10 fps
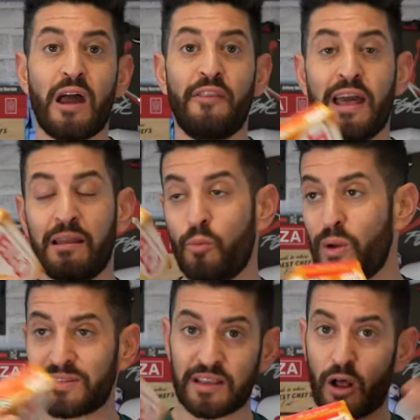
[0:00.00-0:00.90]
and then
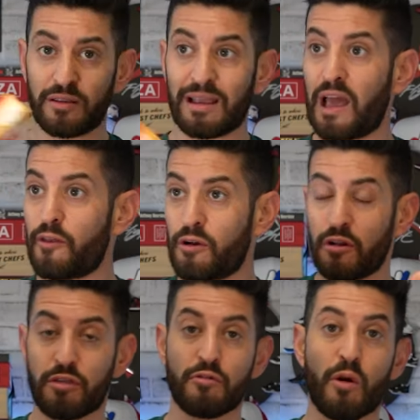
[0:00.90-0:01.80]
whisk it all together
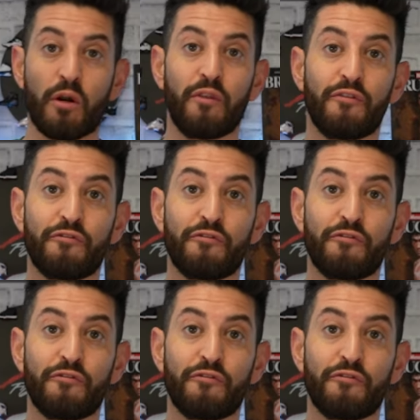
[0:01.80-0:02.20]
and throw it in the